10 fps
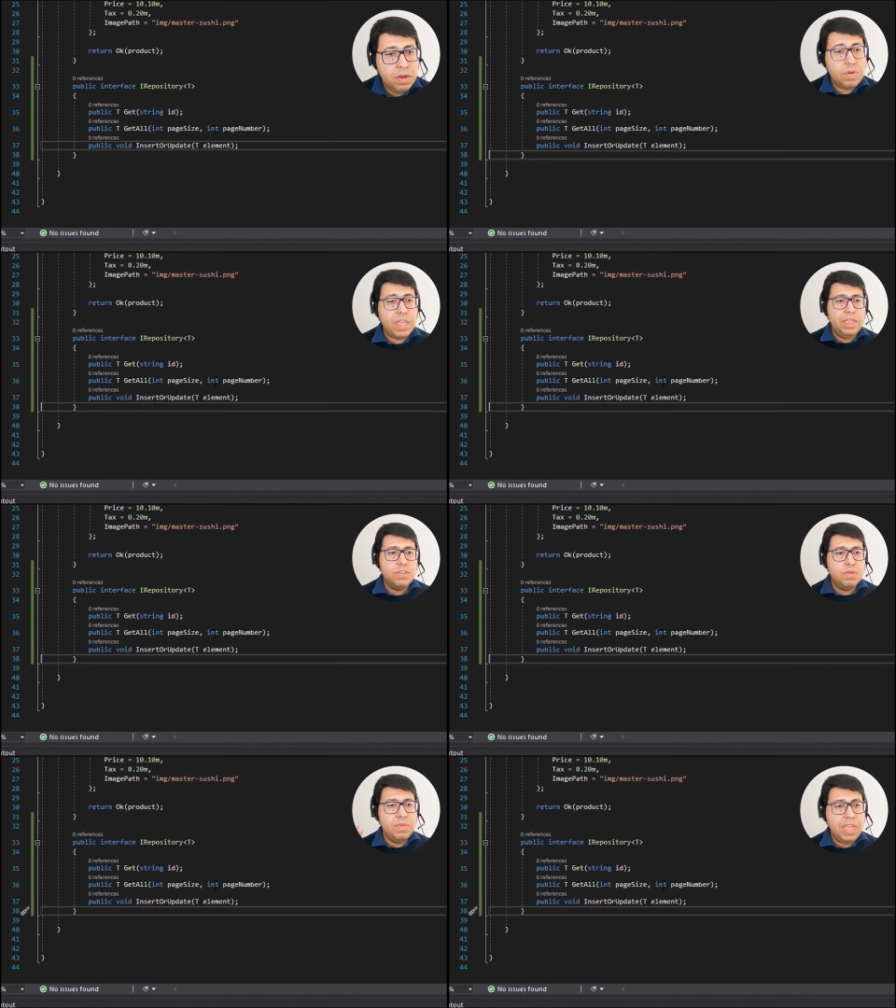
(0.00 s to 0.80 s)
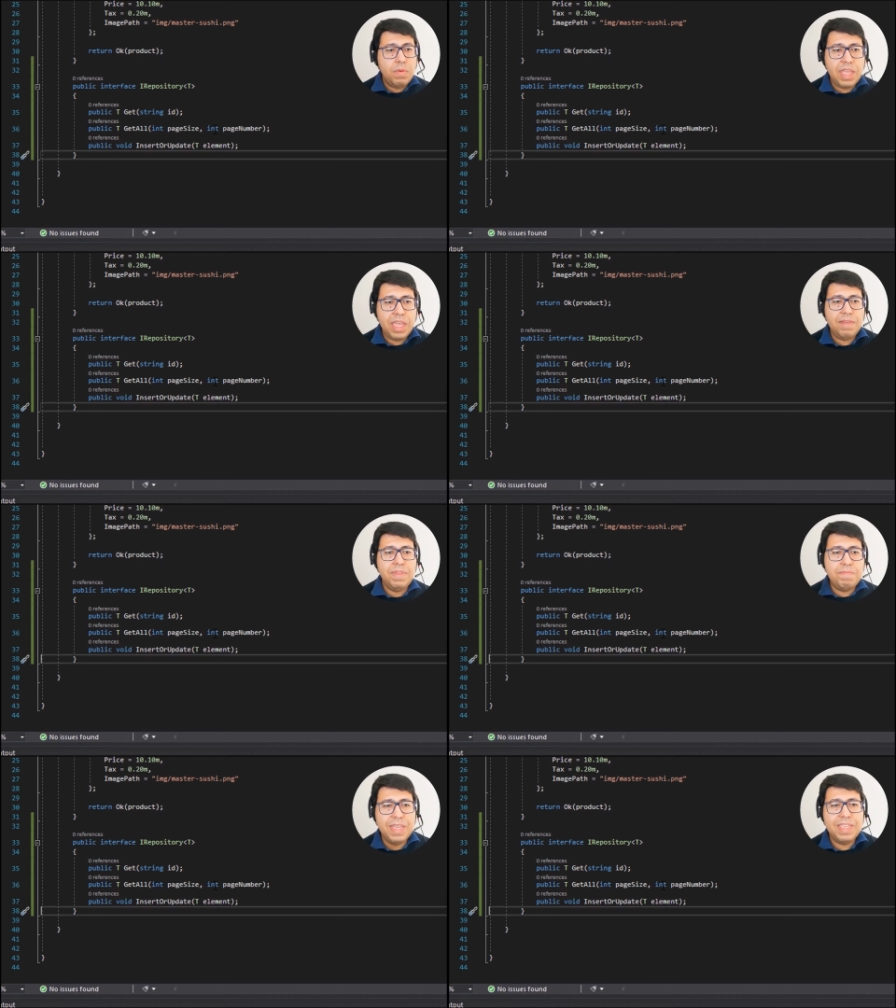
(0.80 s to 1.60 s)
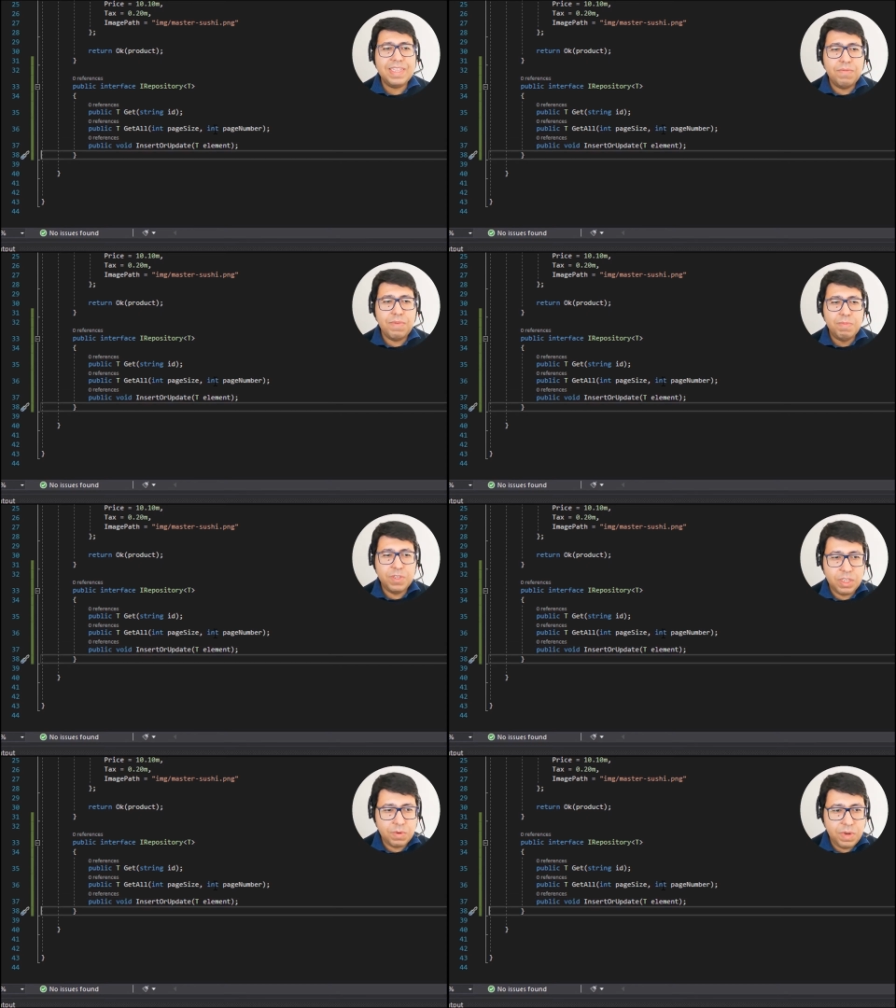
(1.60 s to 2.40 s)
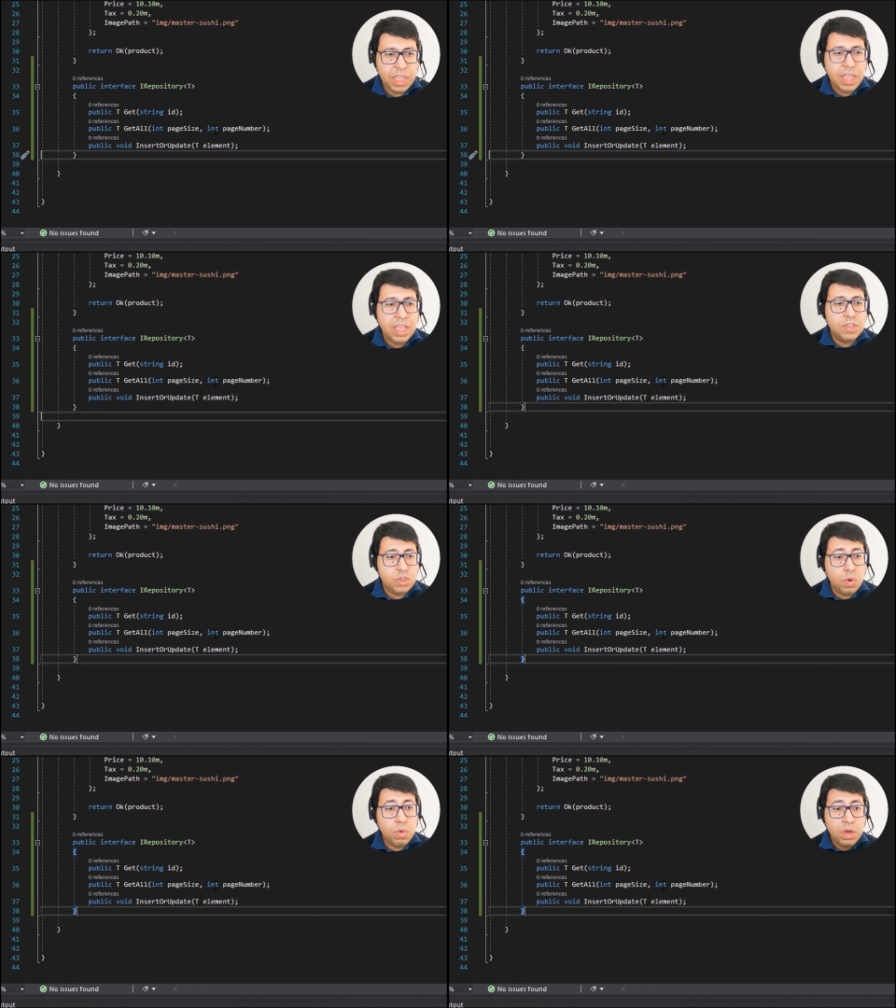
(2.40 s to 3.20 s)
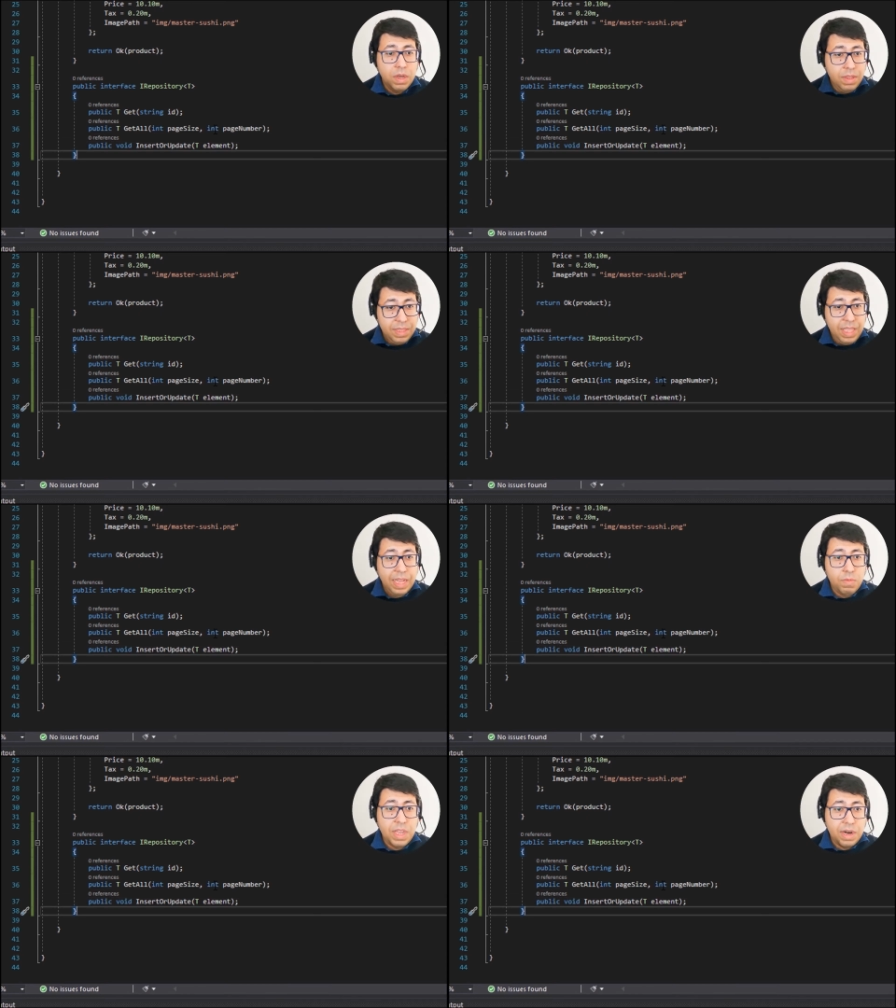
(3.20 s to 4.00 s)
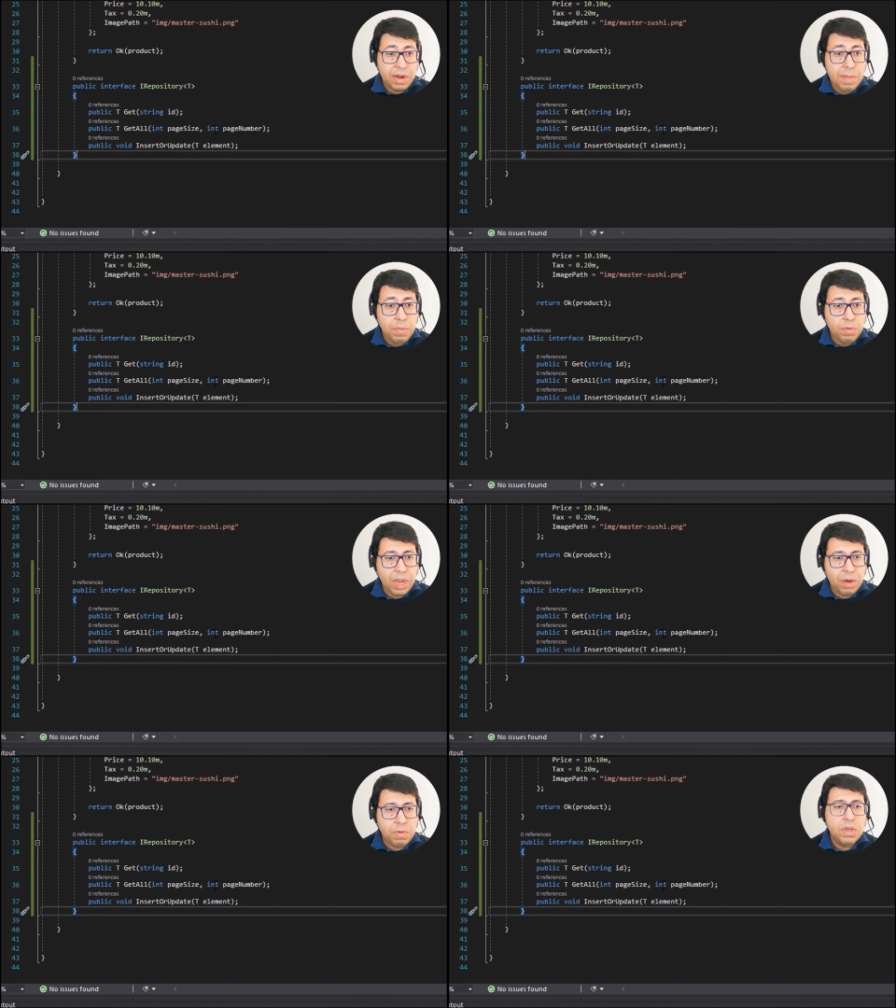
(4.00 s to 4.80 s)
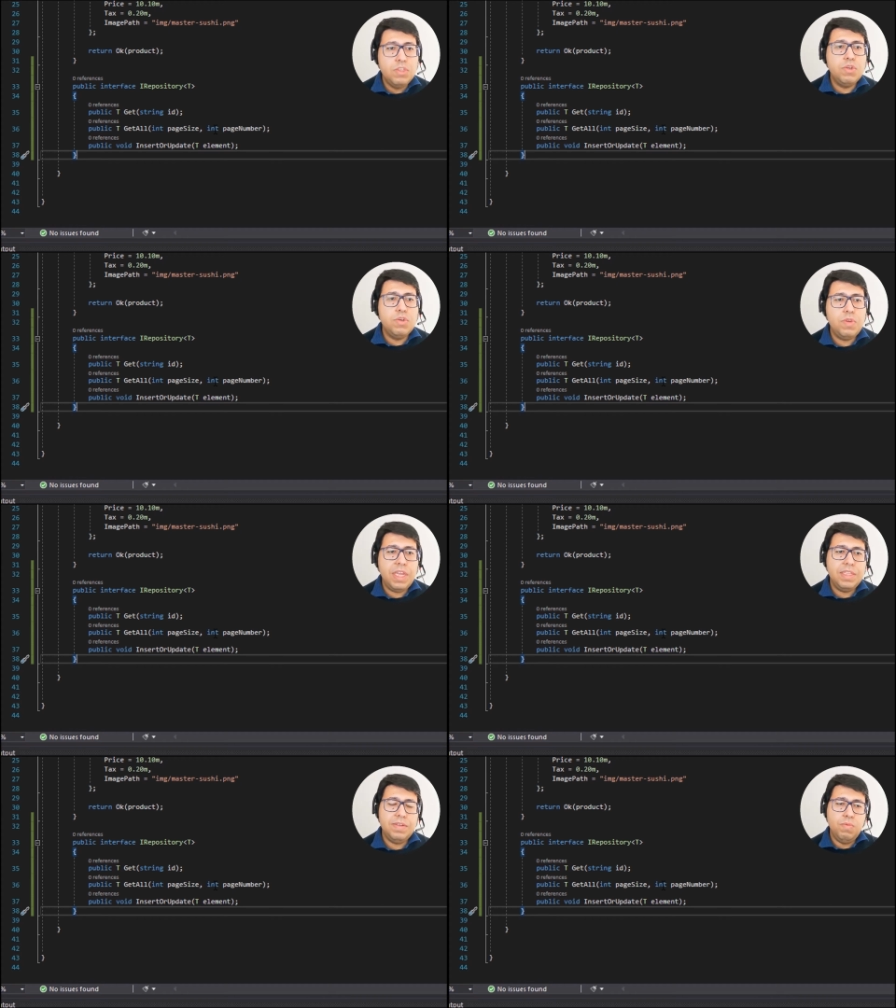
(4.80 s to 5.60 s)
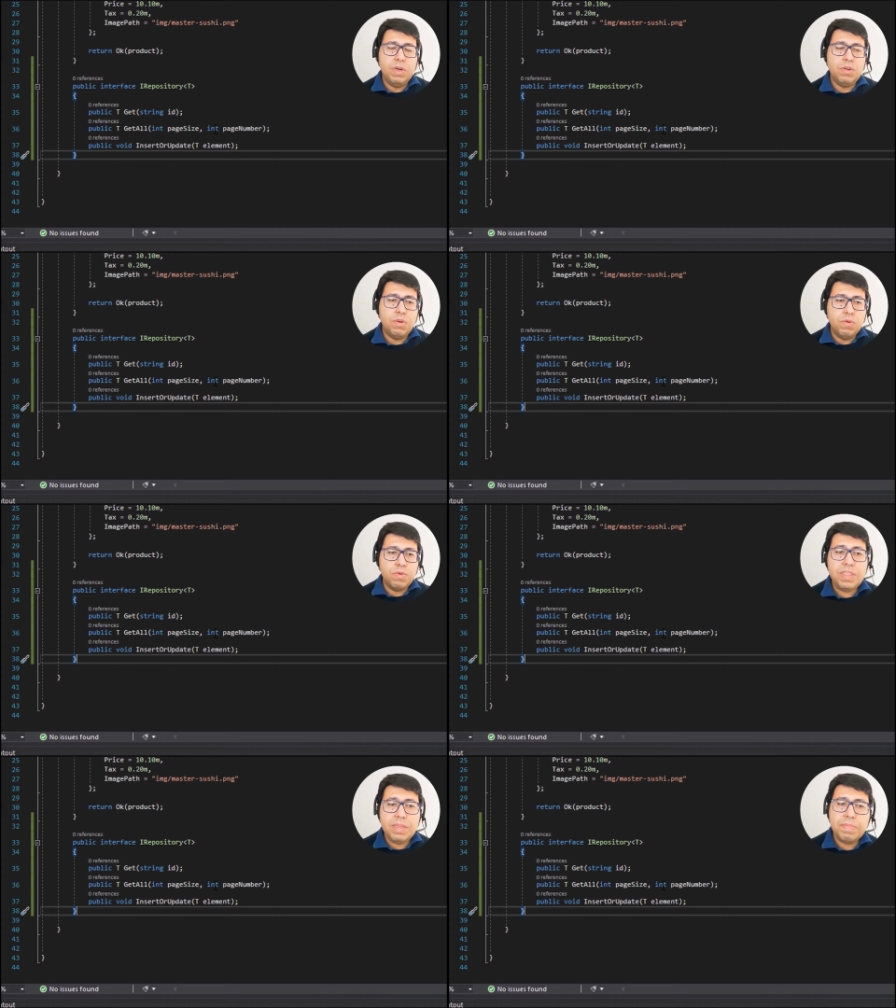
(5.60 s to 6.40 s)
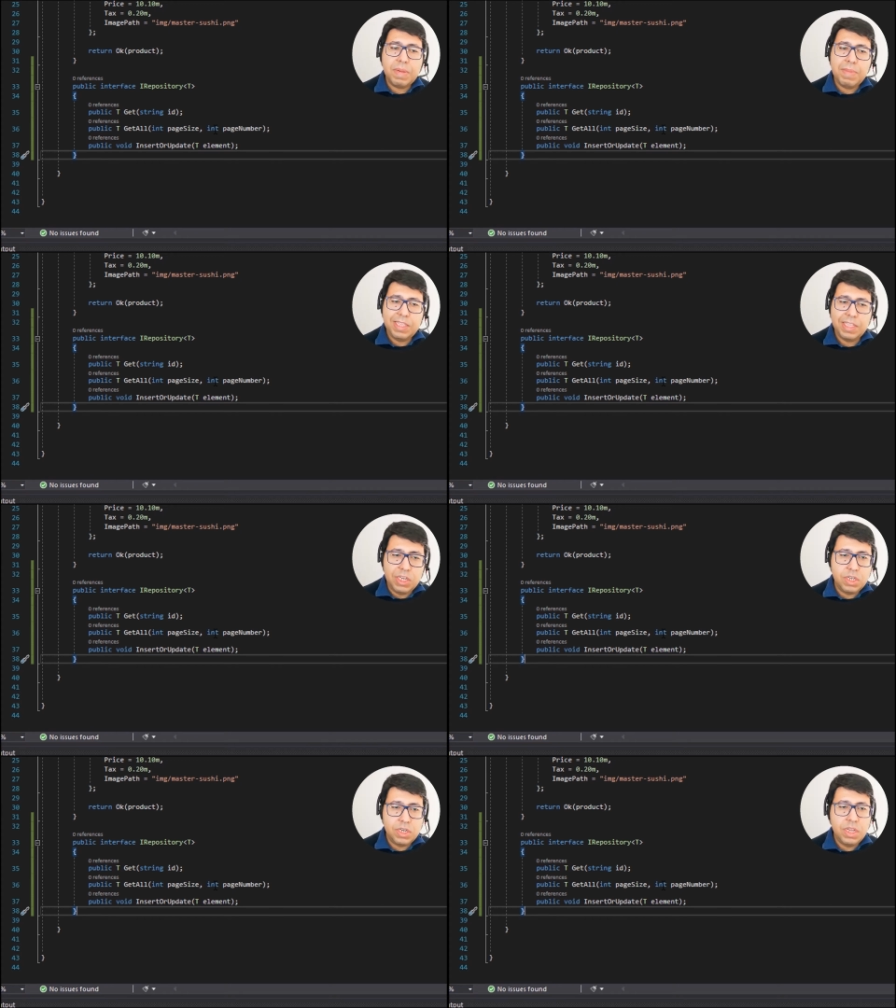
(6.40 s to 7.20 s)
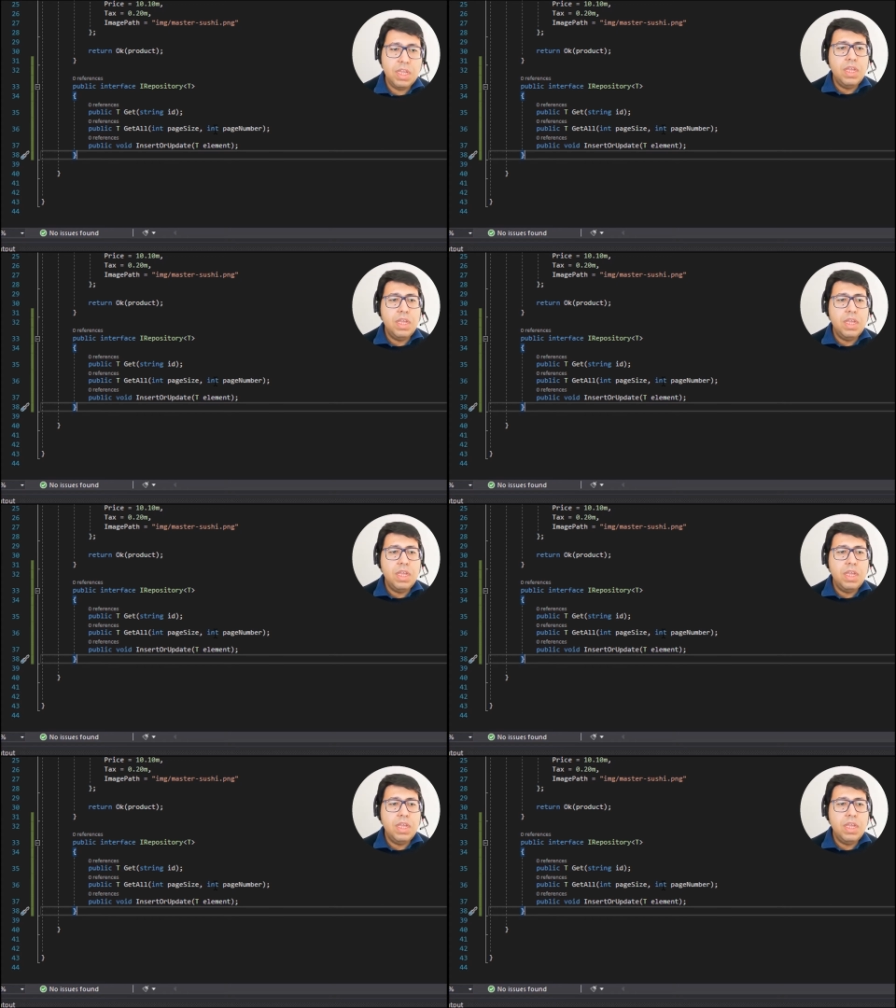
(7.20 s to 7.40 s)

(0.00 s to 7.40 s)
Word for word: Okay, so now we have the basic repository. So then we are able now to create one concrete implementation,